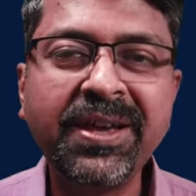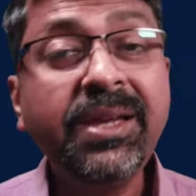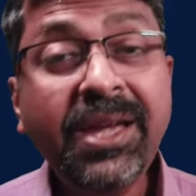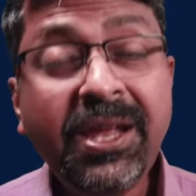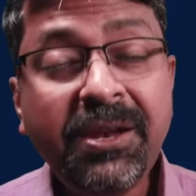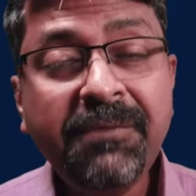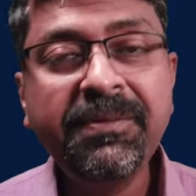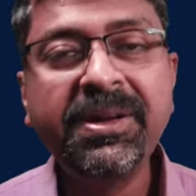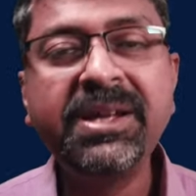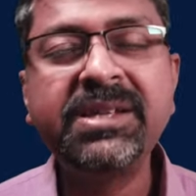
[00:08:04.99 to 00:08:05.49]

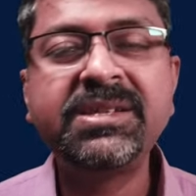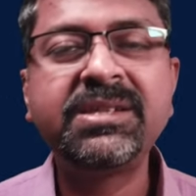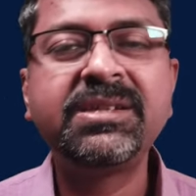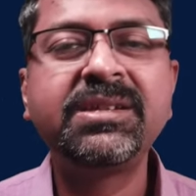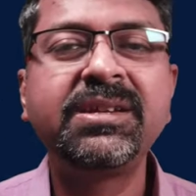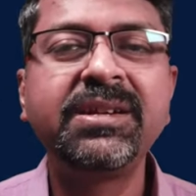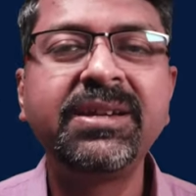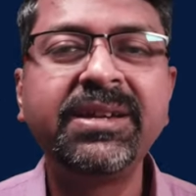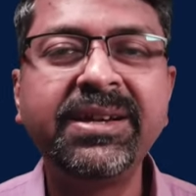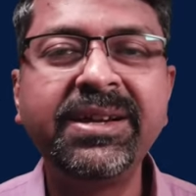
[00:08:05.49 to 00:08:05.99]

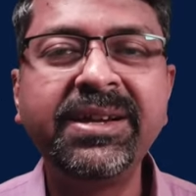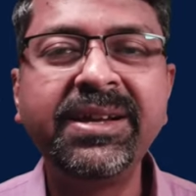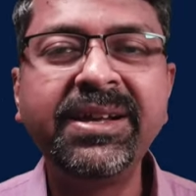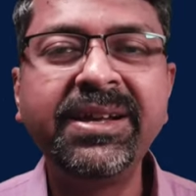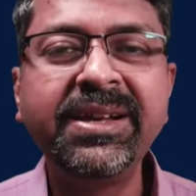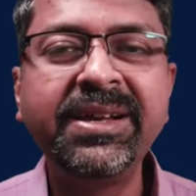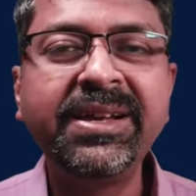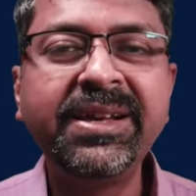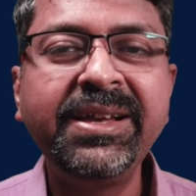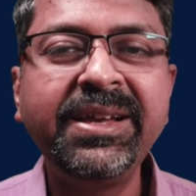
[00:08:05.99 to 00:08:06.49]
Invest
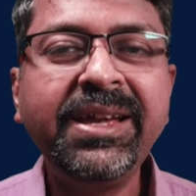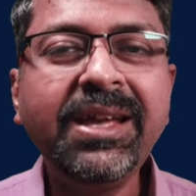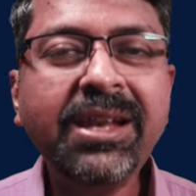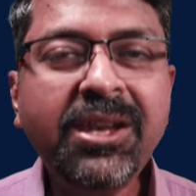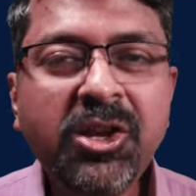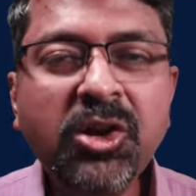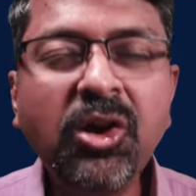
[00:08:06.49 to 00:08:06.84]
in